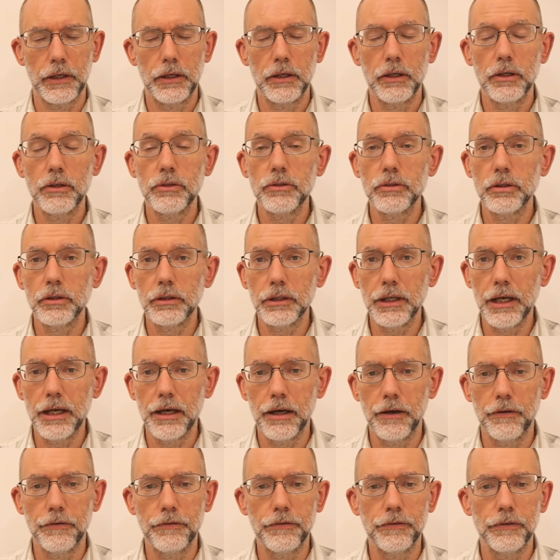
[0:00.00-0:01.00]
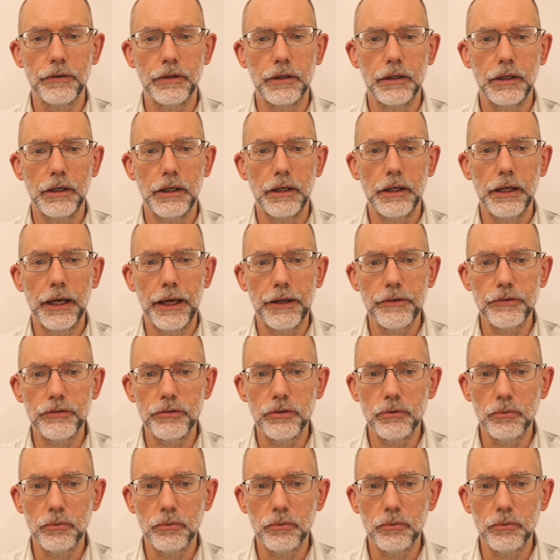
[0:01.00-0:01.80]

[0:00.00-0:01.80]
To love and to